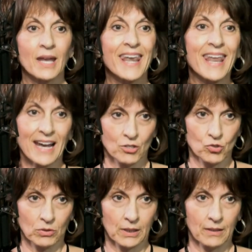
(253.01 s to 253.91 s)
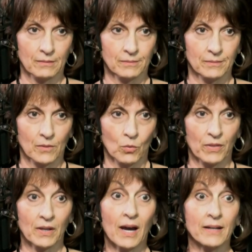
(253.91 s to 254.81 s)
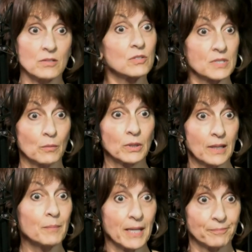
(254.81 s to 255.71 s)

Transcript: naturally with the guidance of someone like me.